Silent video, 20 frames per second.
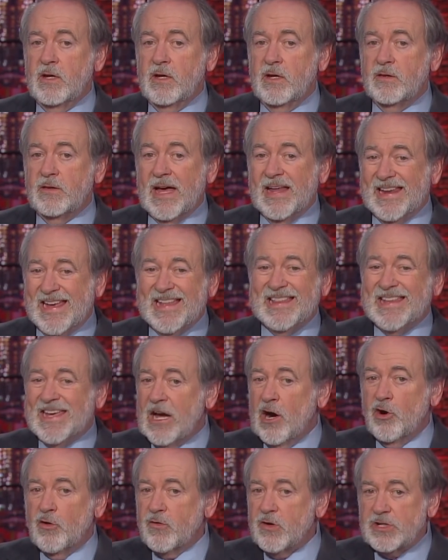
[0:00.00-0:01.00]
that in
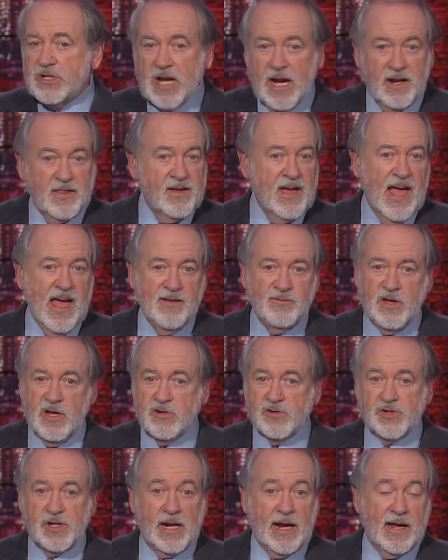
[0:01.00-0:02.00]
the over 10 and a half
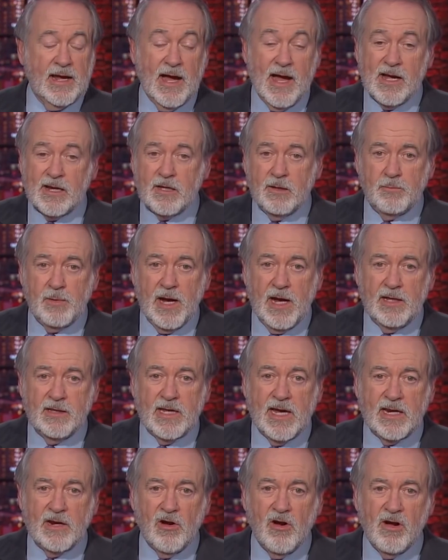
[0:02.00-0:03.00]
years that I occupied
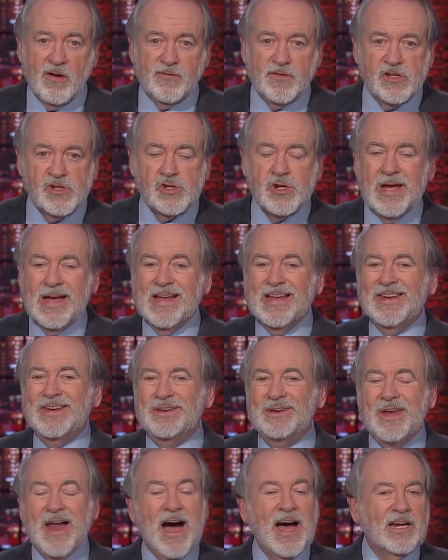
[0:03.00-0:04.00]
that office,
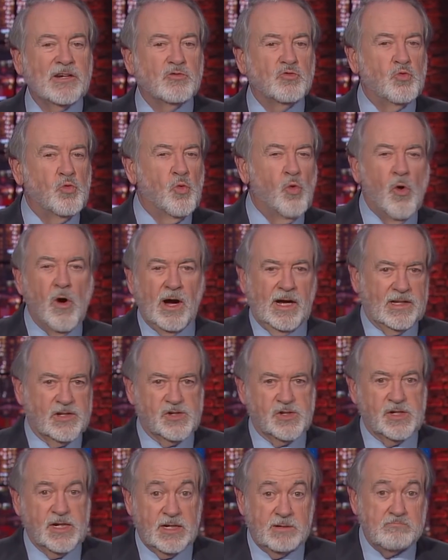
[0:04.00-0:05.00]
not
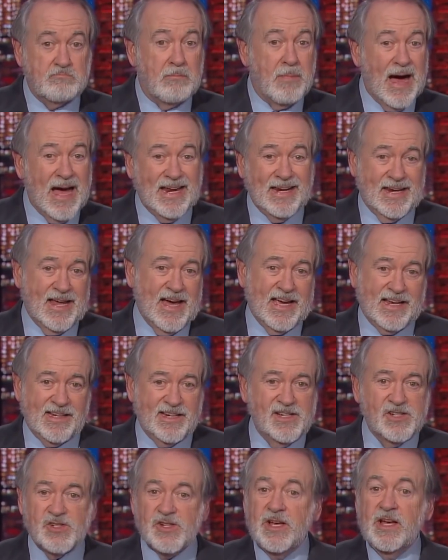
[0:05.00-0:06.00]
once did my
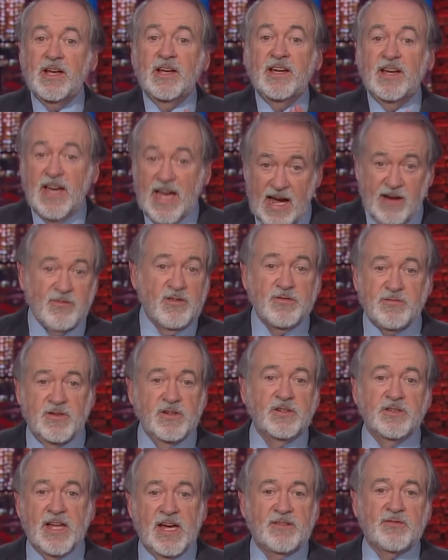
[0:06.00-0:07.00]
likeness ever
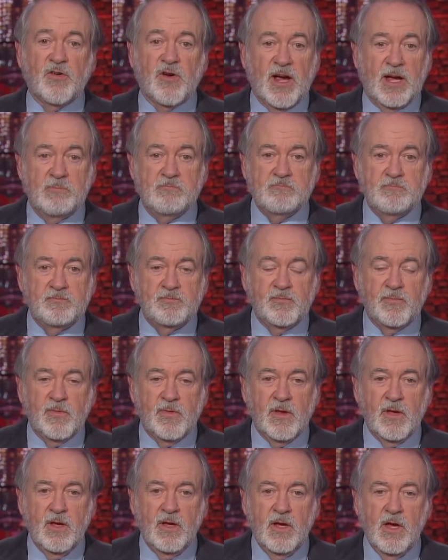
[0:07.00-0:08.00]
fill that frame.
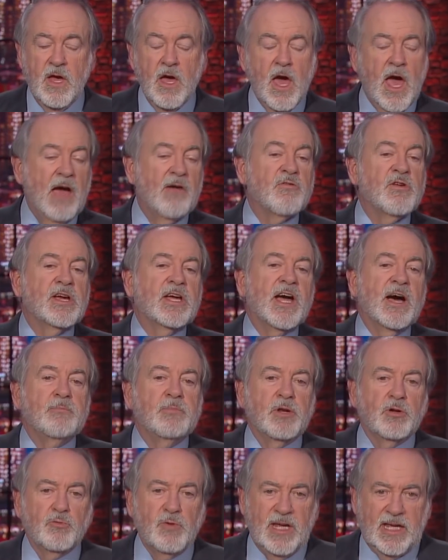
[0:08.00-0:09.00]
Every
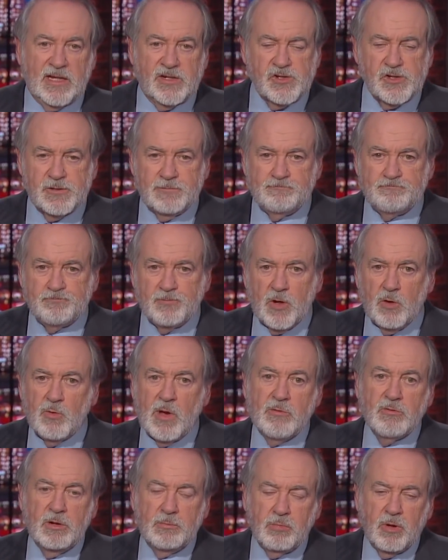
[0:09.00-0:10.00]
couple of weeks,
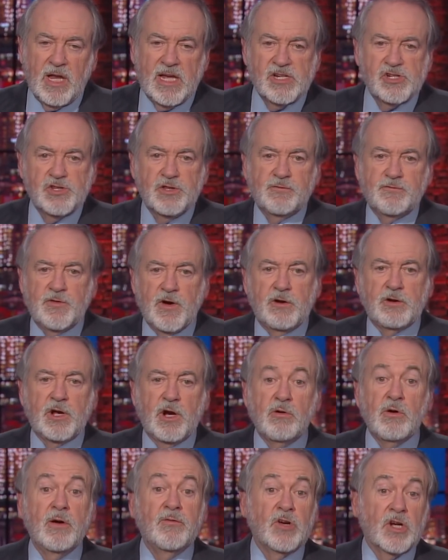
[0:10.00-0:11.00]
we would place the
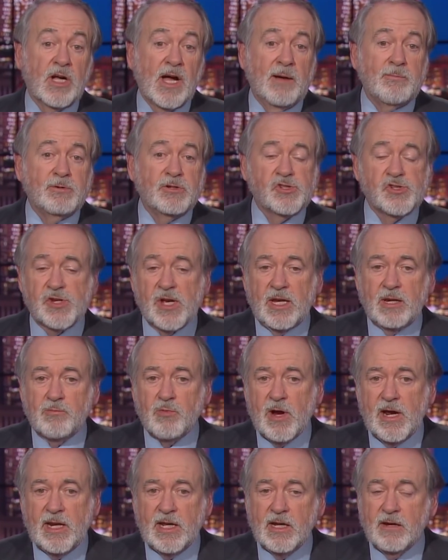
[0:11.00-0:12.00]
photo of a couple
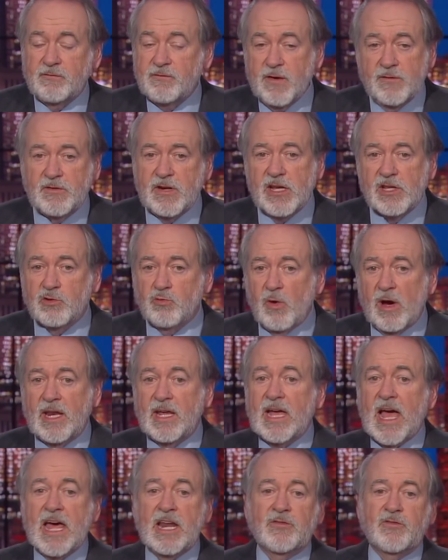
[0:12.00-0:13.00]
celebrating a 50th
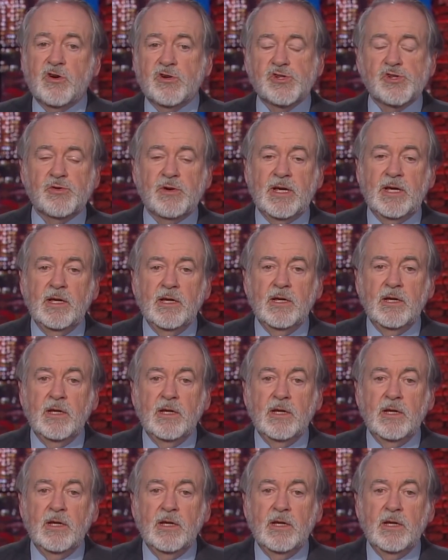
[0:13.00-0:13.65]
wedding anniversary,